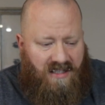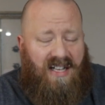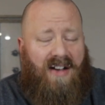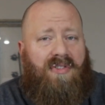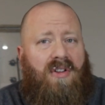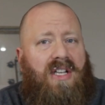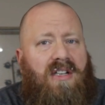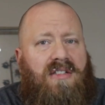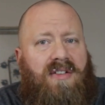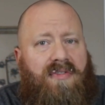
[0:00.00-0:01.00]
Definitely
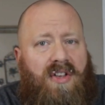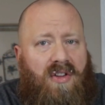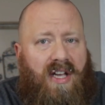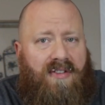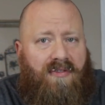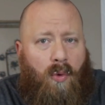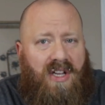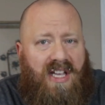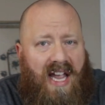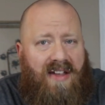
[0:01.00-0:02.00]
doesn't feel like
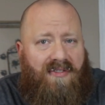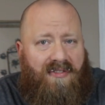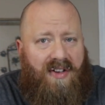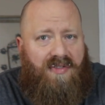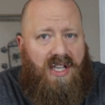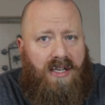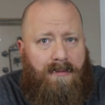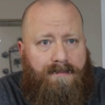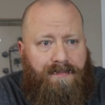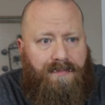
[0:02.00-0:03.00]
48, 50.